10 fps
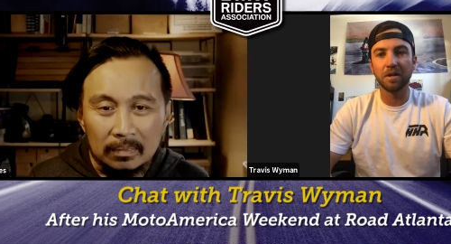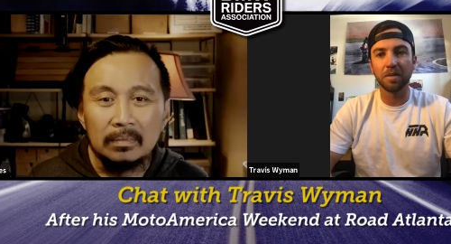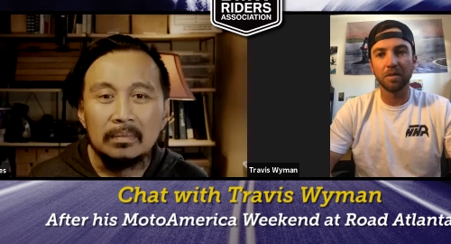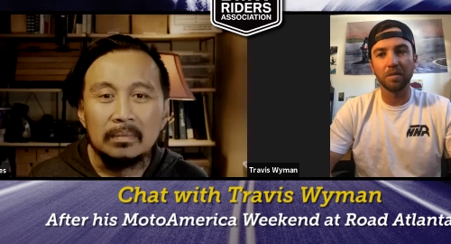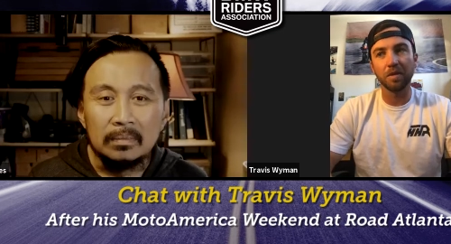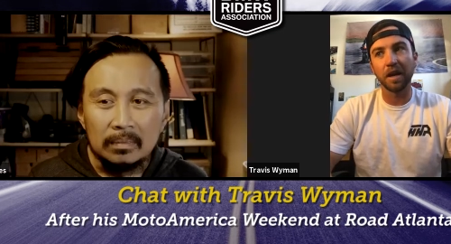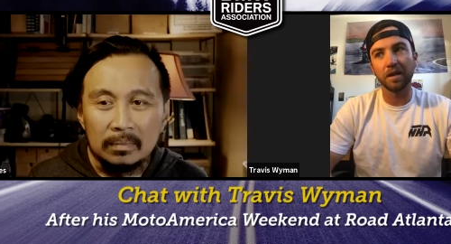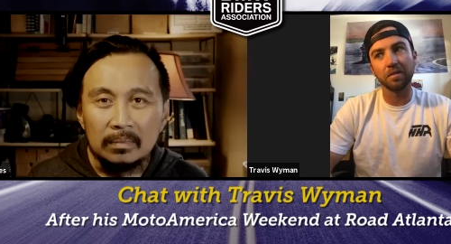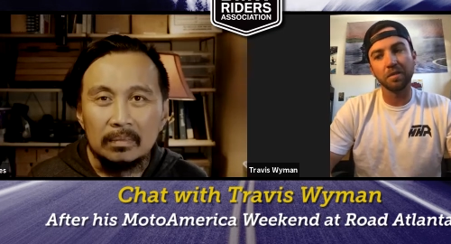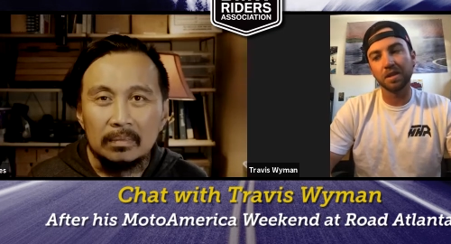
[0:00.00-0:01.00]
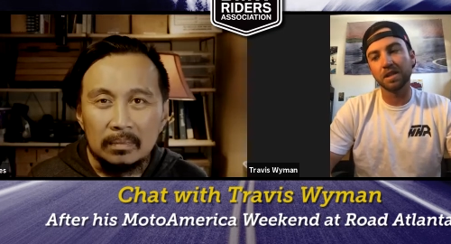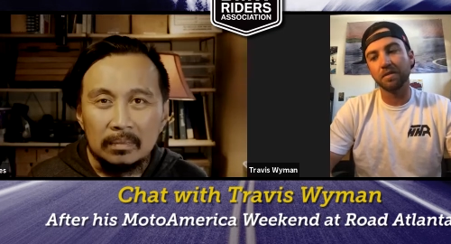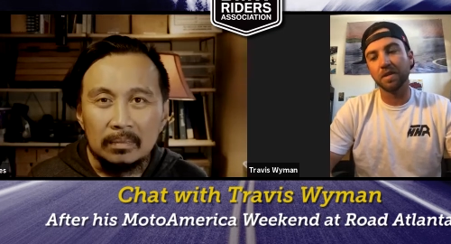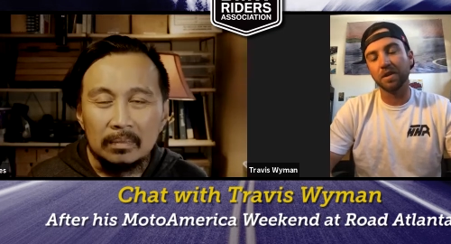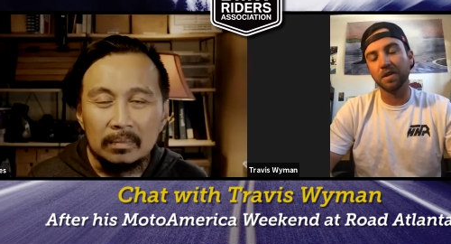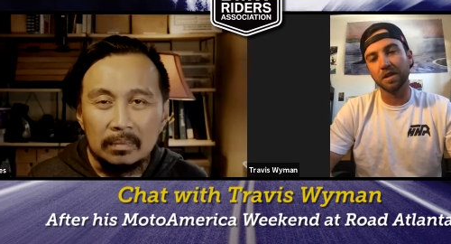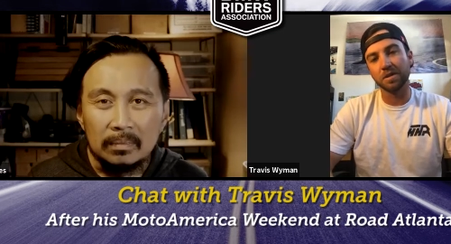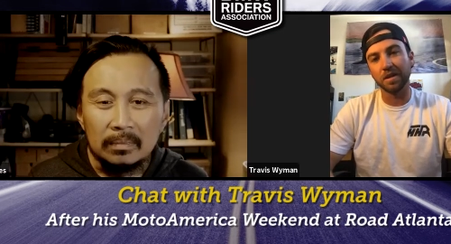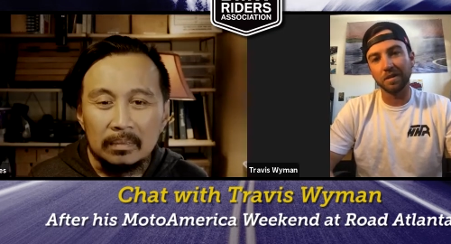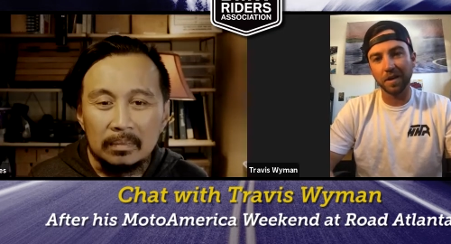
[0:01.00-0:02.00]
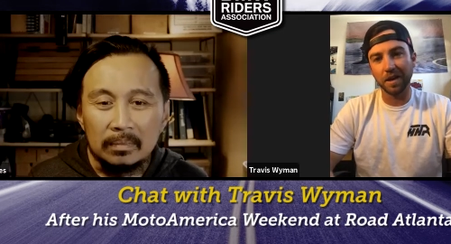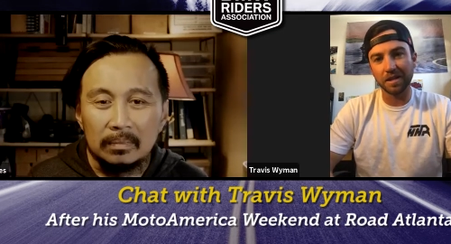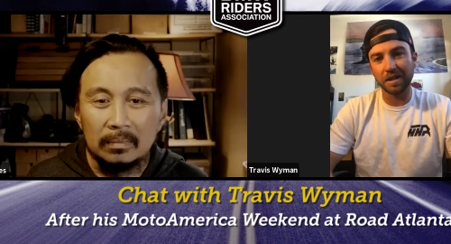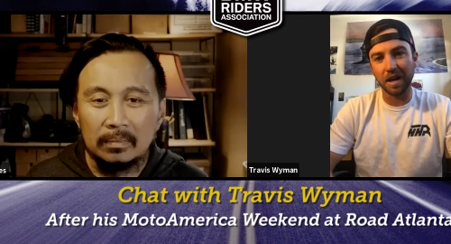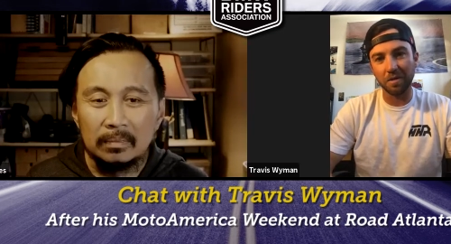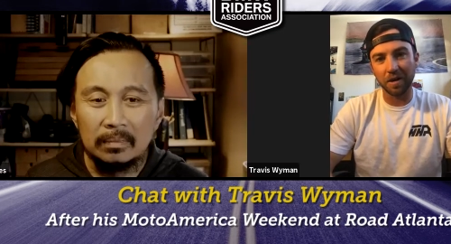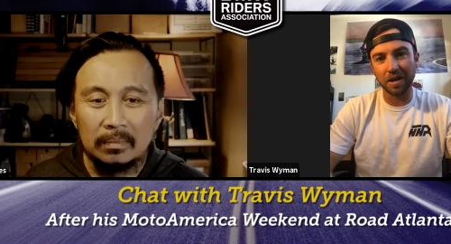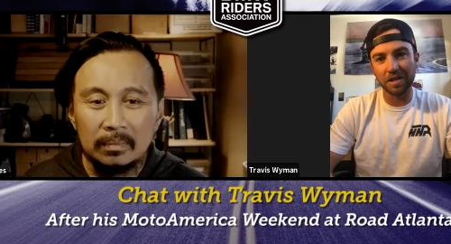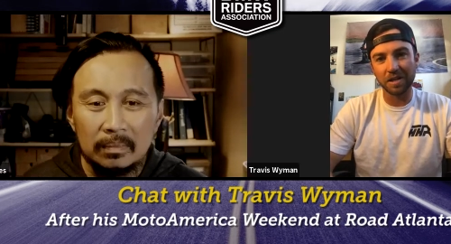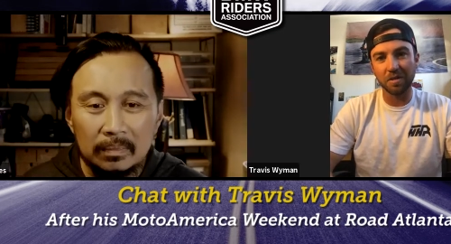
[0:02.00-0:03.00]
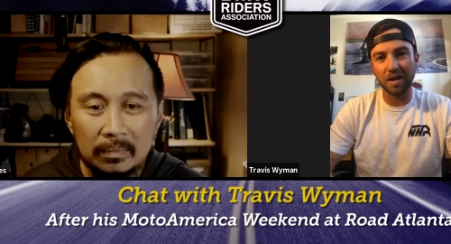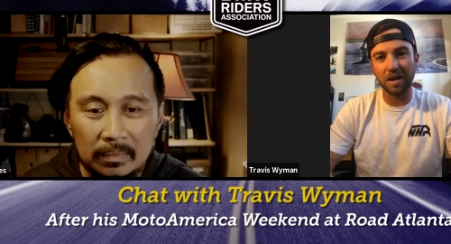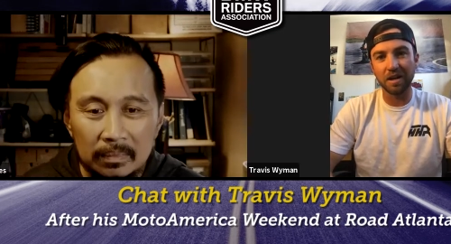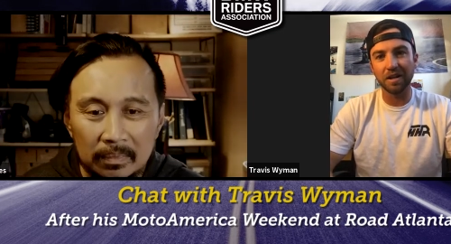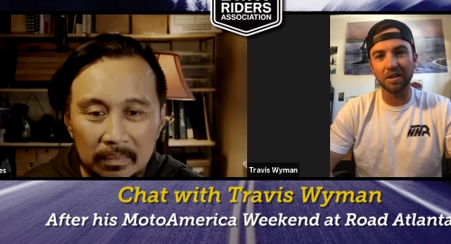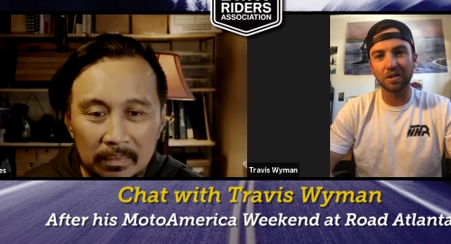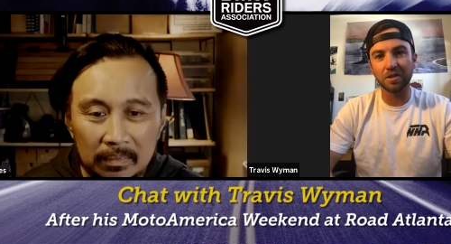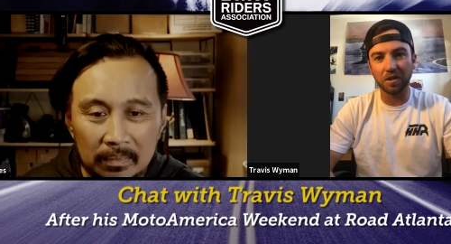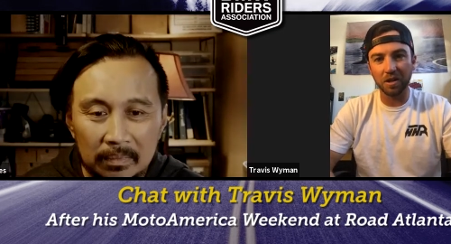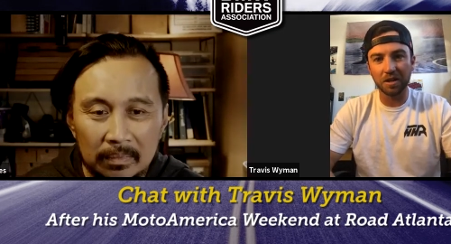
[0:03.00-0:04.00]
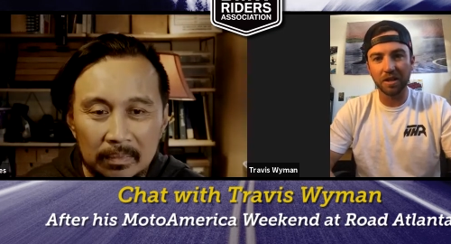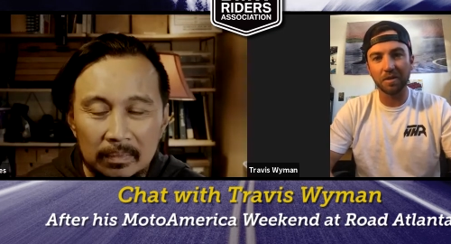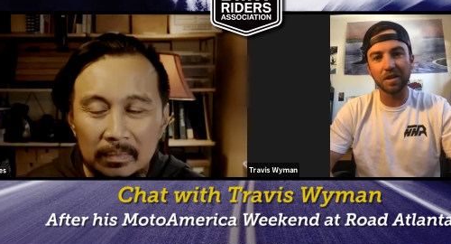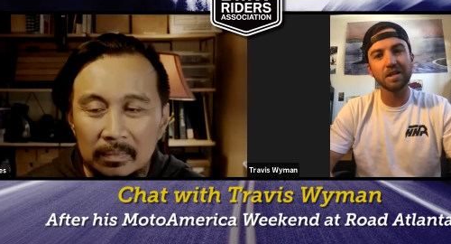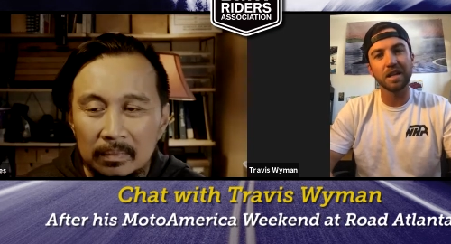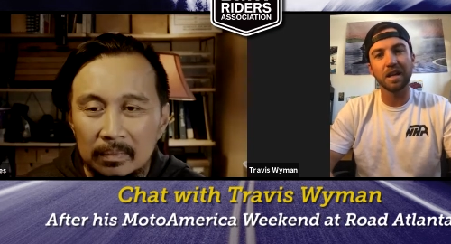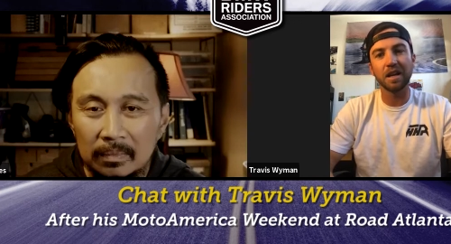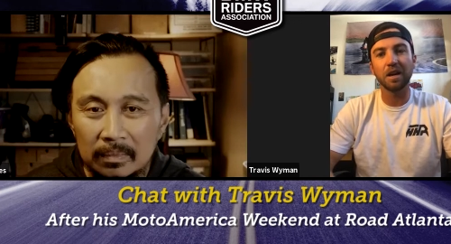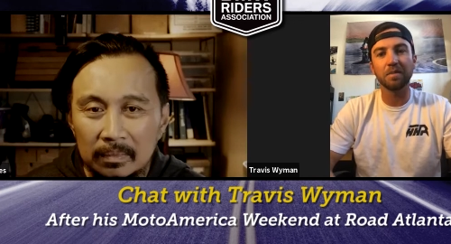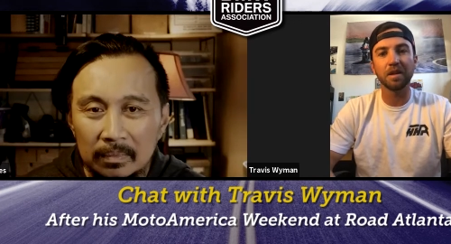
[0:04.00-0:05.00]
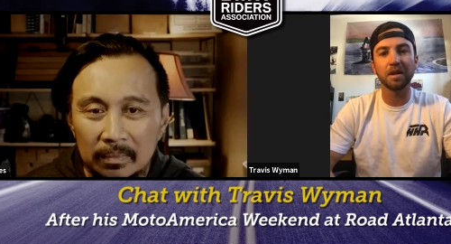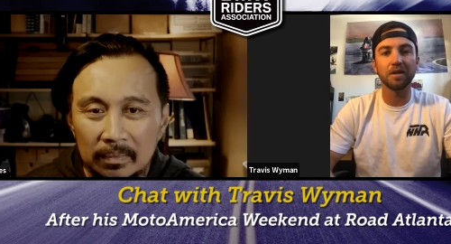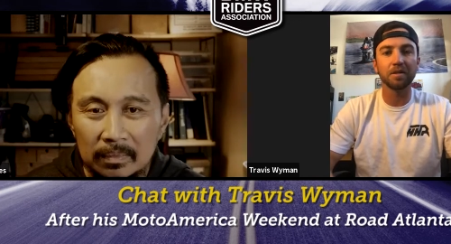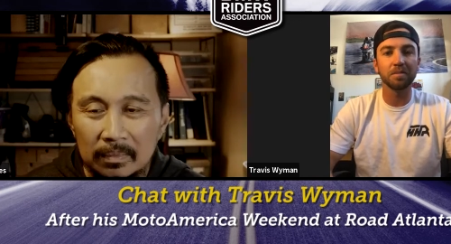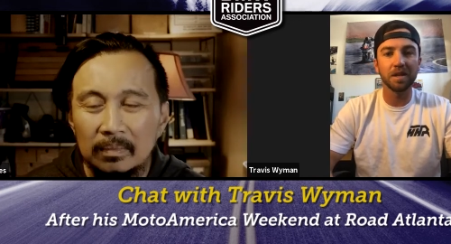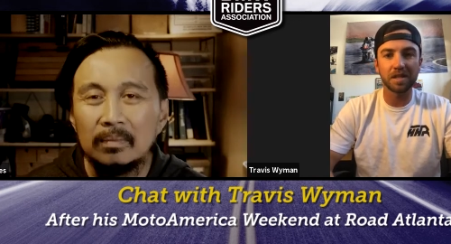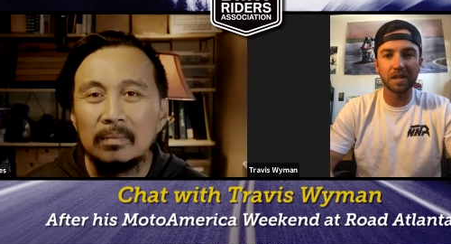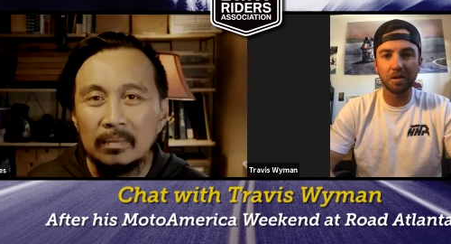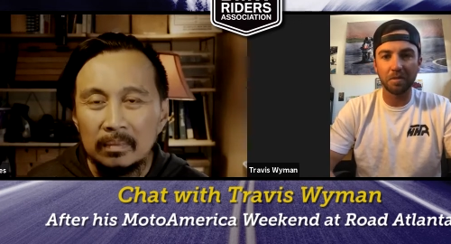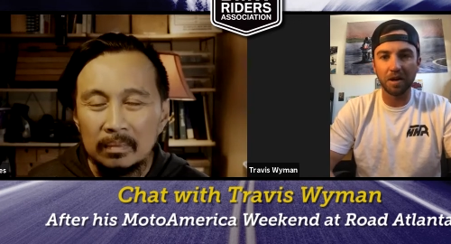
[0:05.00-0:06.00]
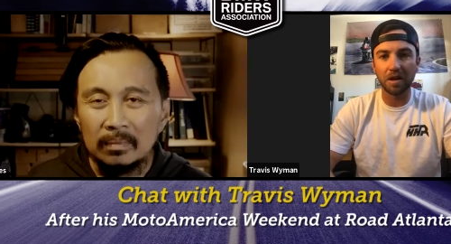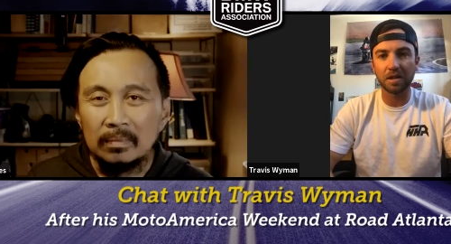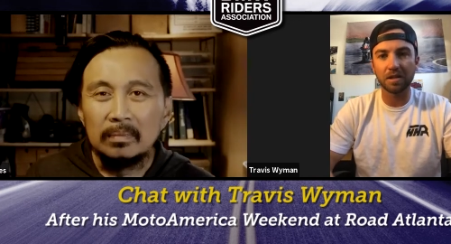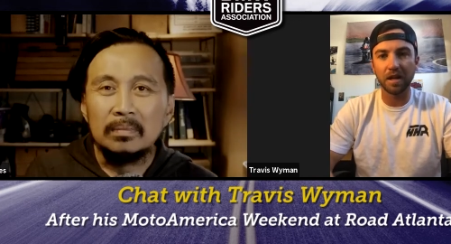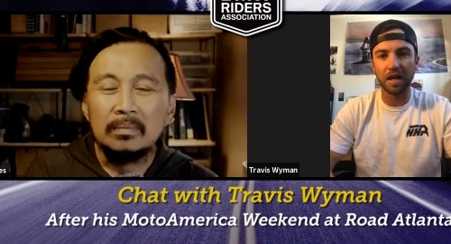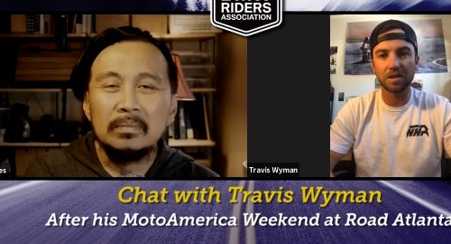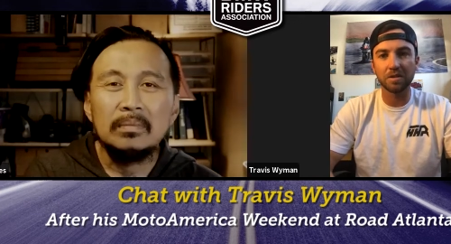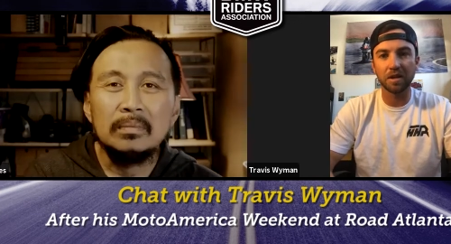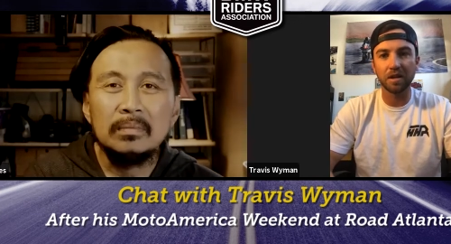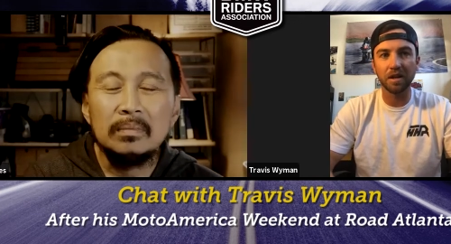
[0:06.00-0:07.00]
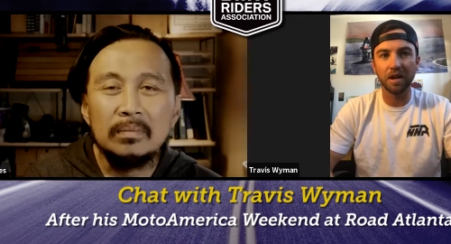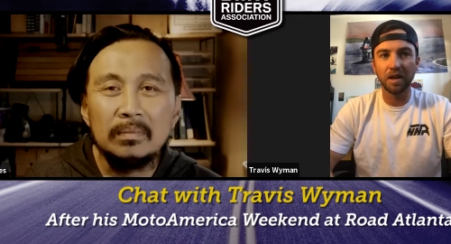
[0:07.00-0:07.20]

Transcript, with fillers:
Speaker 1: but like what's difficult is when the bike's not working so well and you're struggling with the setup and you're missing your marks that's when